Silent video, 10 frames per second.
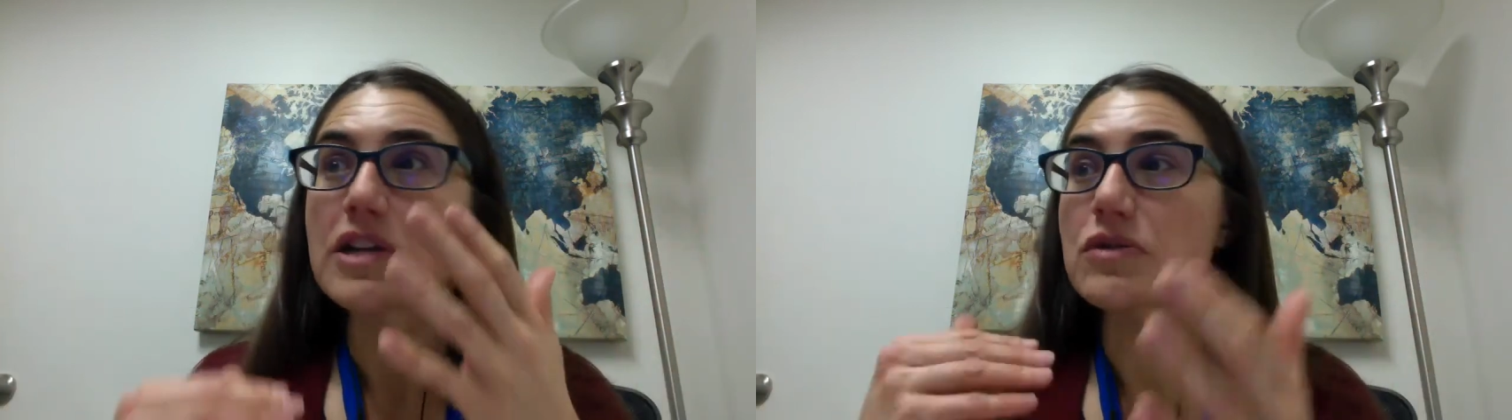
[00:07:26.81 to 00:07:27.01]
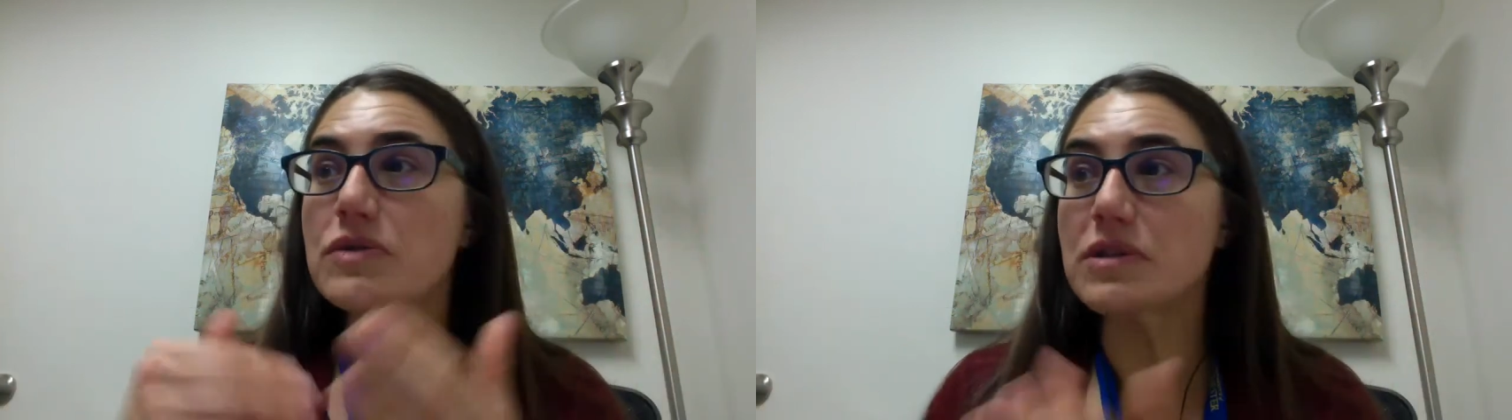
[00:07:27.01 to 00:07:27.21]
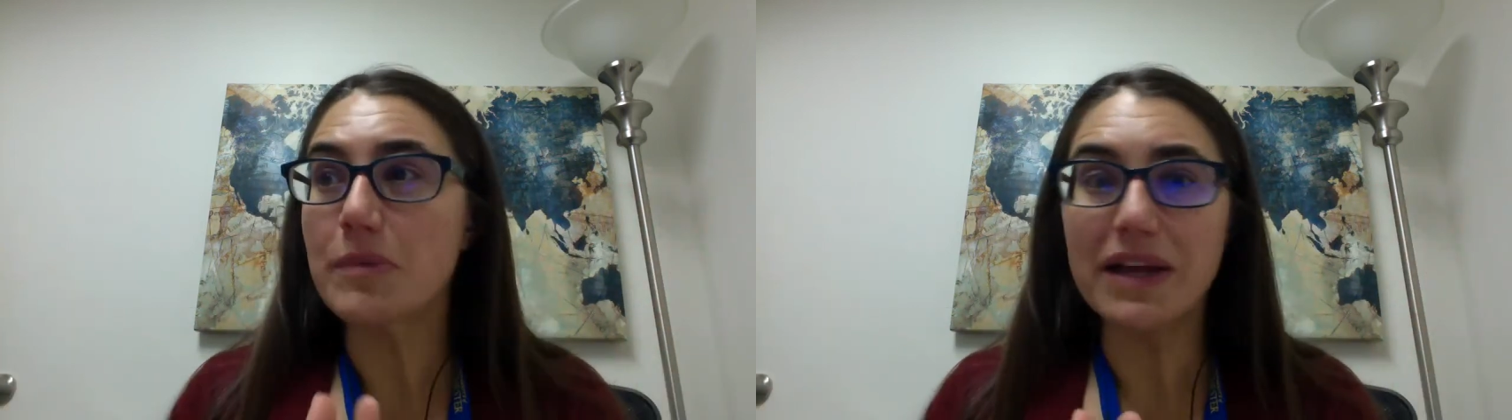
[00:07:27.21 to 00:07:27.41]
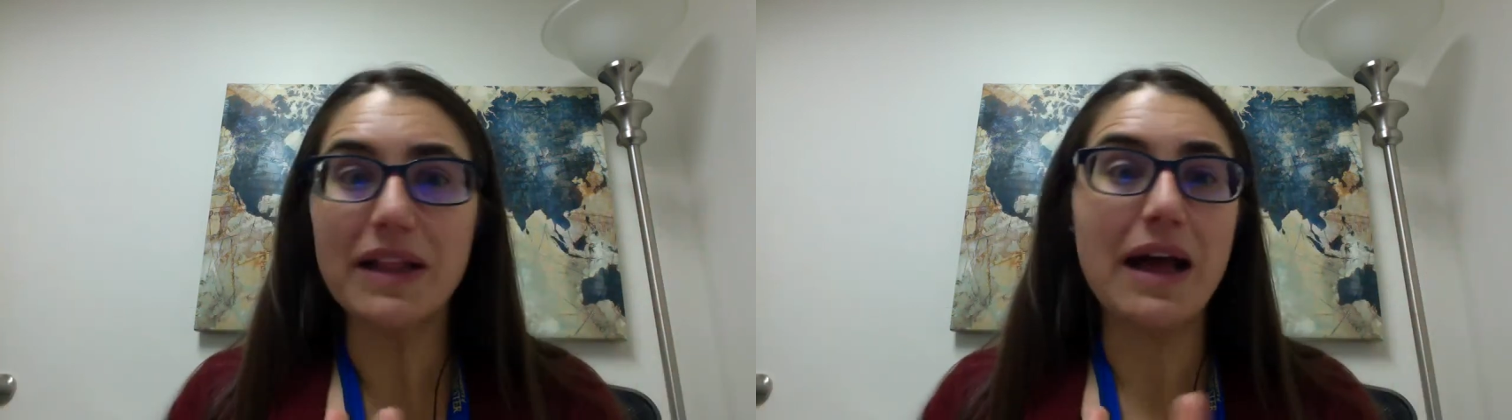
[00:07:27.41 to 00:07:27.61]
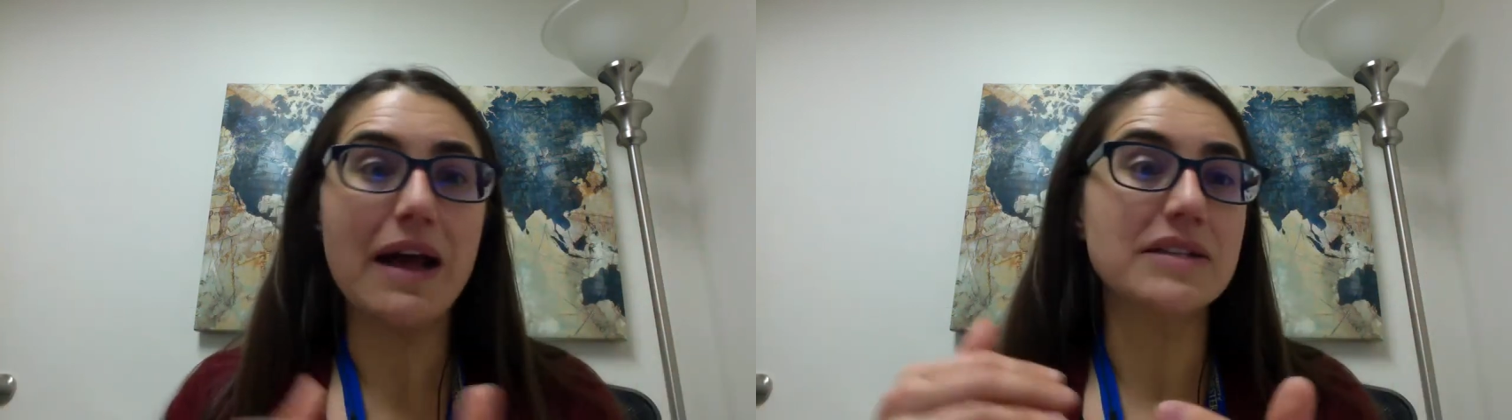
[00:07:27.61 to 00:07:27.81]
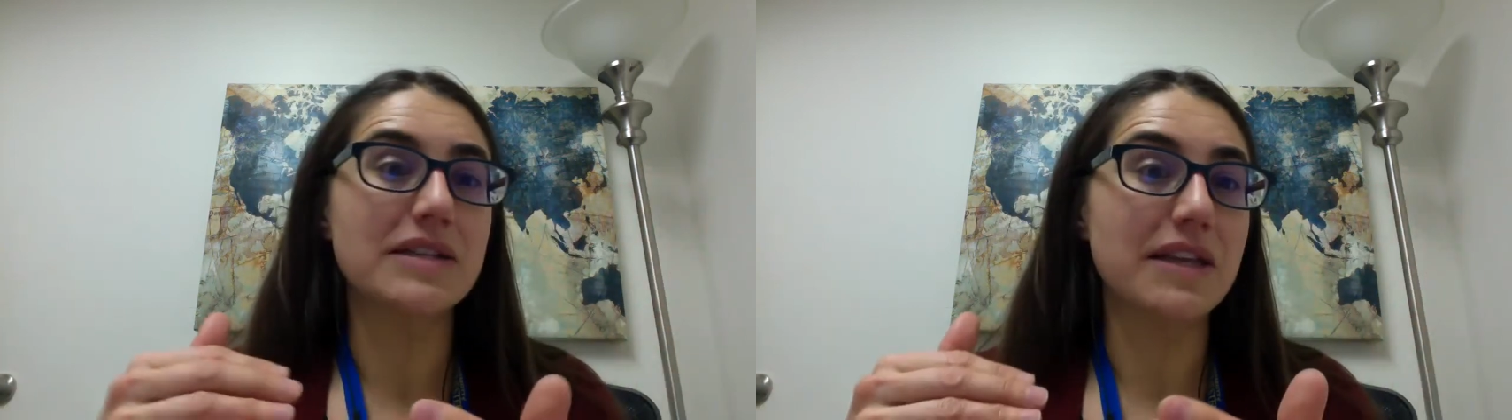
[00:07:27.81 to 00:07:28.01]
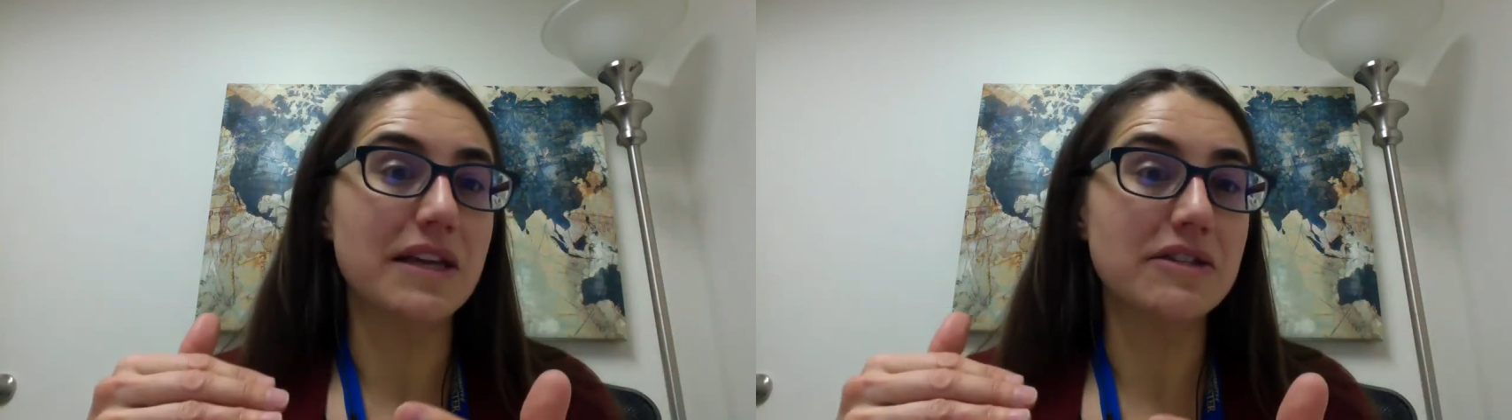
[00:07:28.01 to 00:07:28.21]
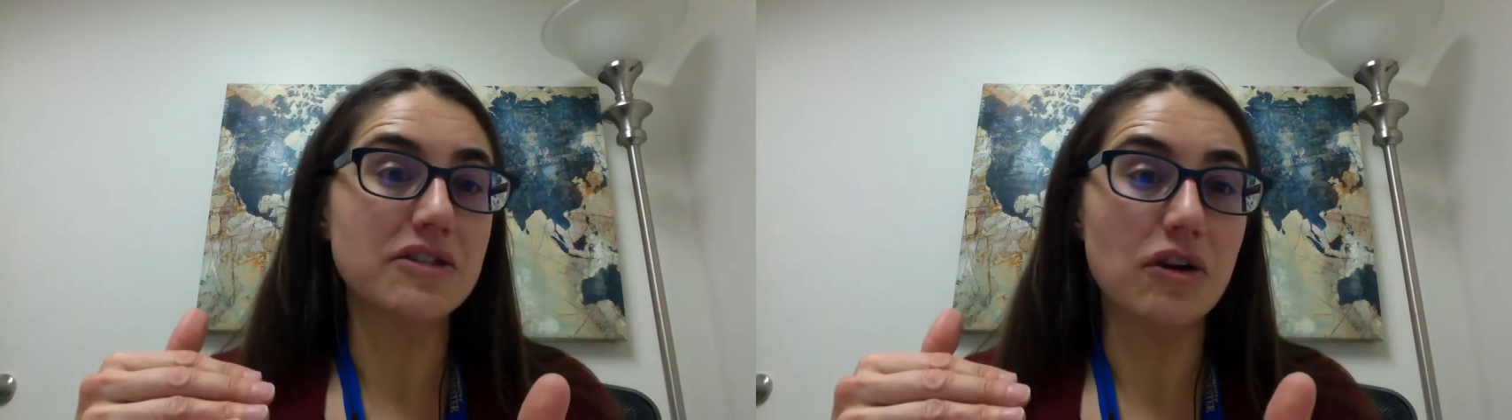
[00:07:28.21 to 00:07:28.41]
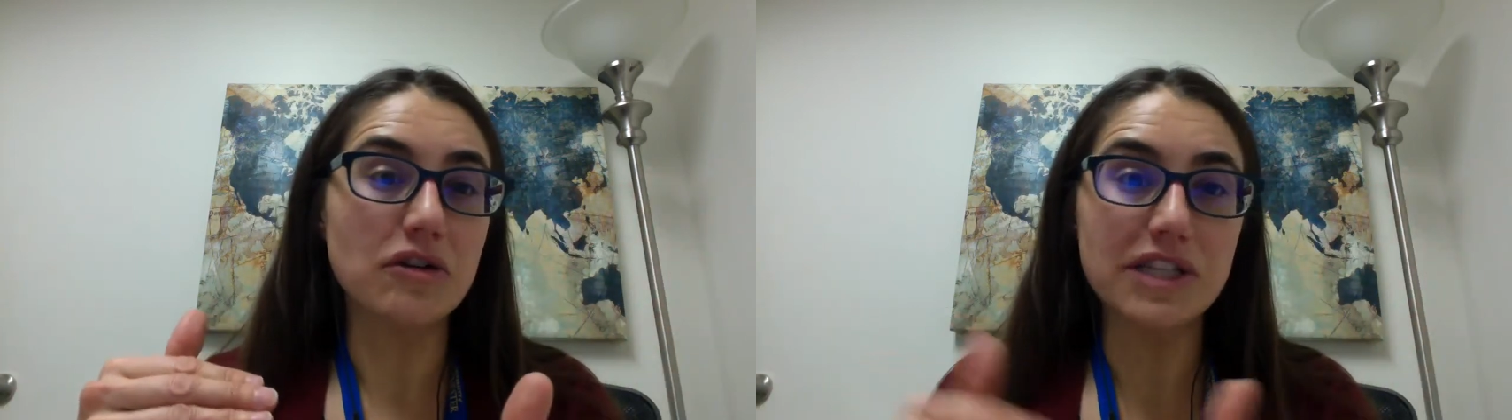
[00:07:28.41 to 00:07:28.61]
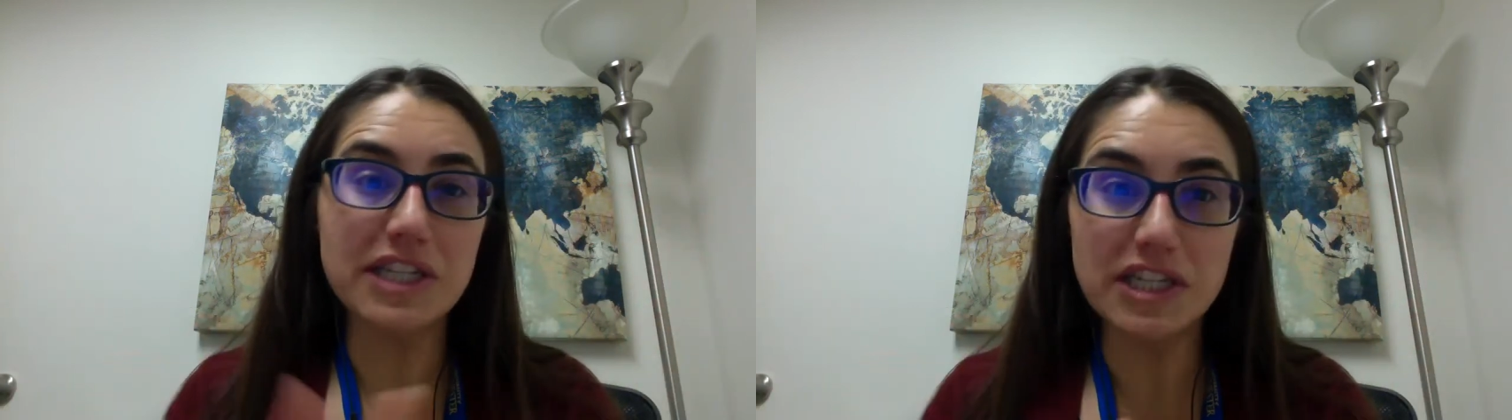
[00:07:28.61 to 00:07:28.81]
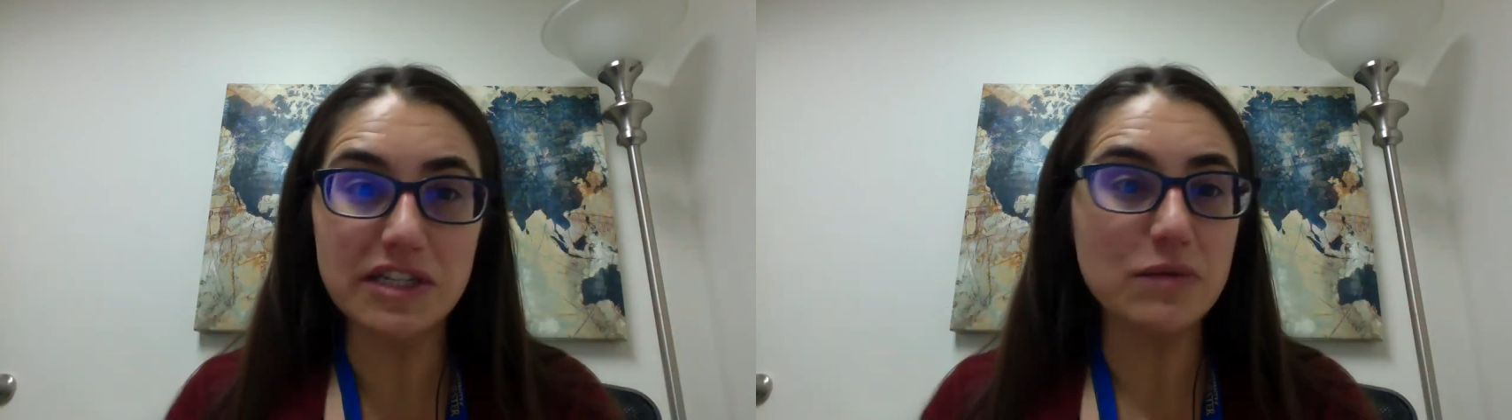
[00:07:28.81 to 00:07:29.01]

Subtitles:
a swimming class and then start teaching